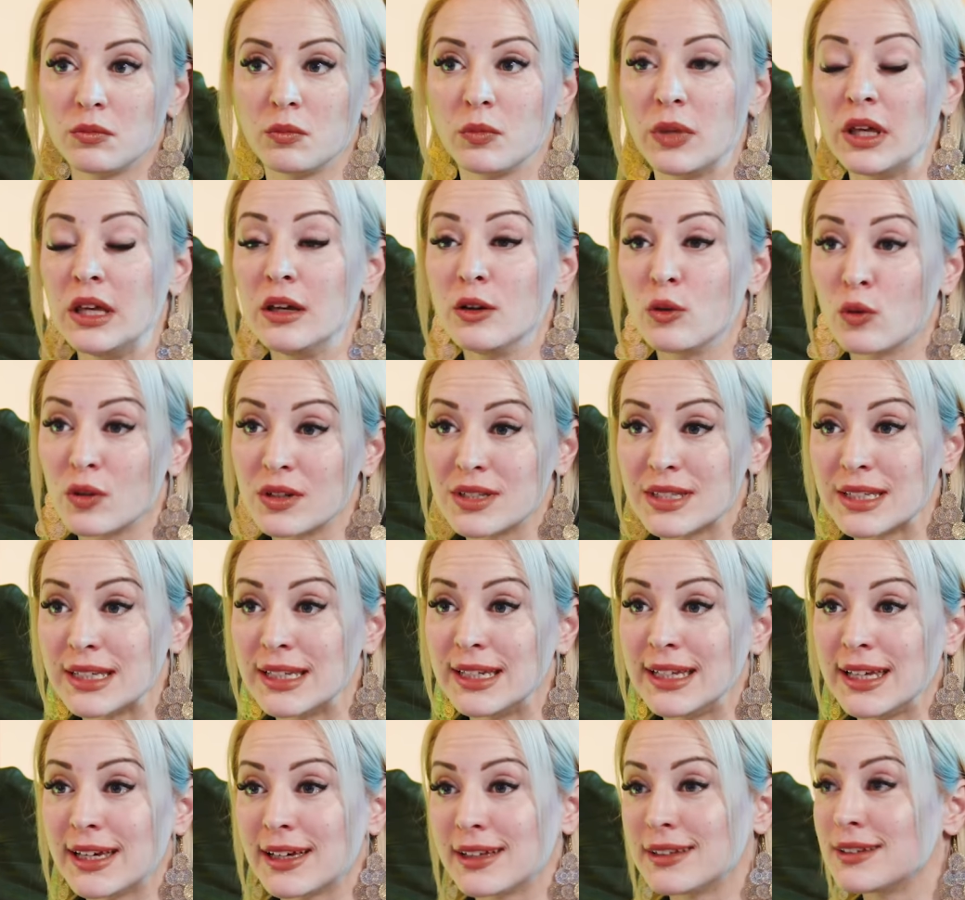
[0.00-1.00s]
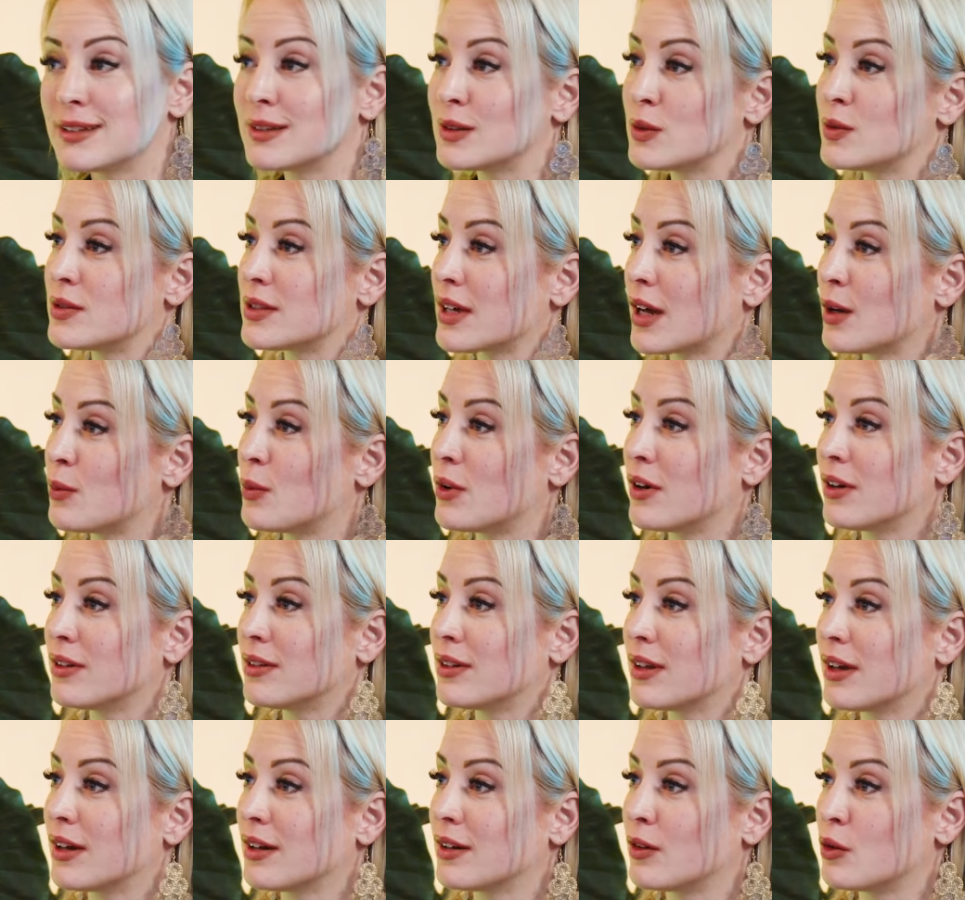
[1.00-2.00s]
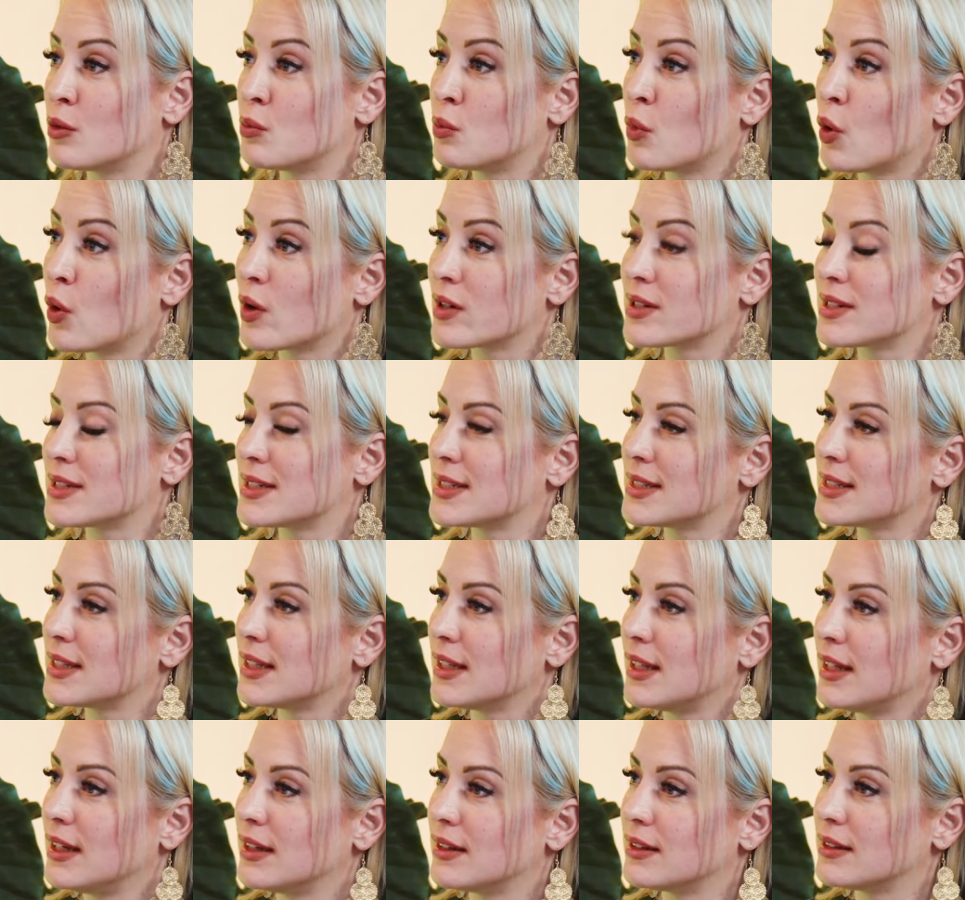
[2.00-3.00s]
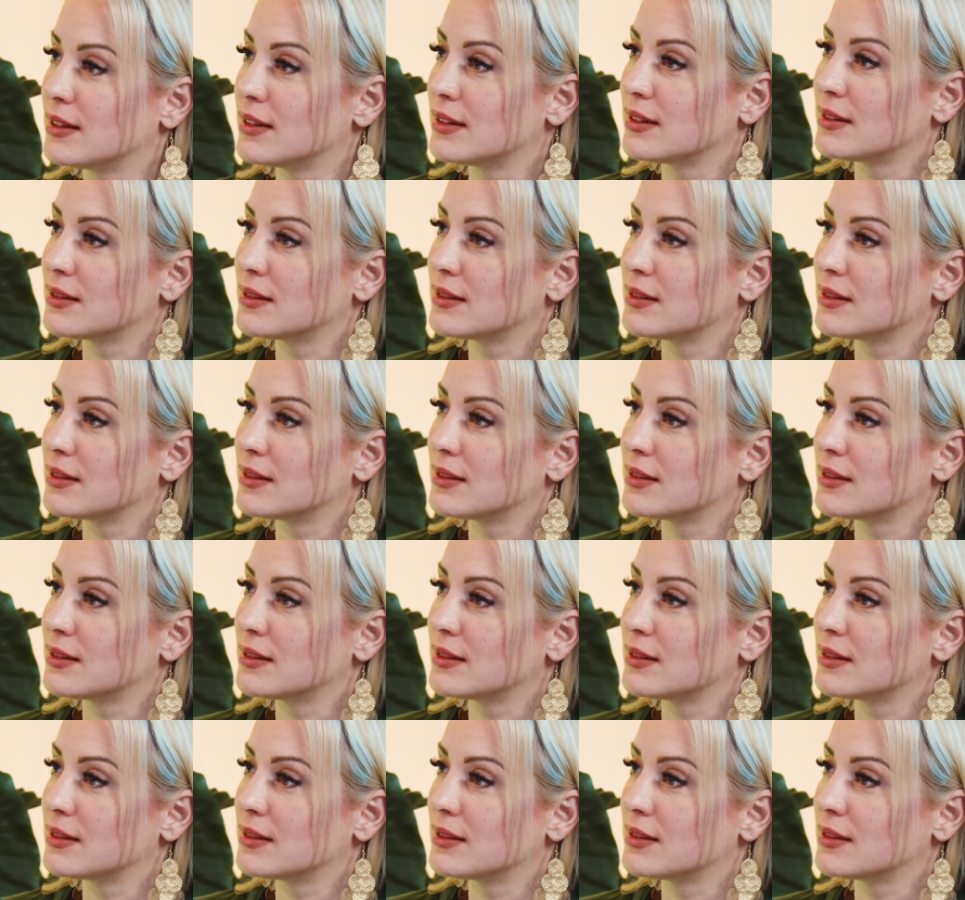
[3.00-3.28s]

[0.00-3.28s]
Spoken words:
being resilient to cyber attack, or more resilient?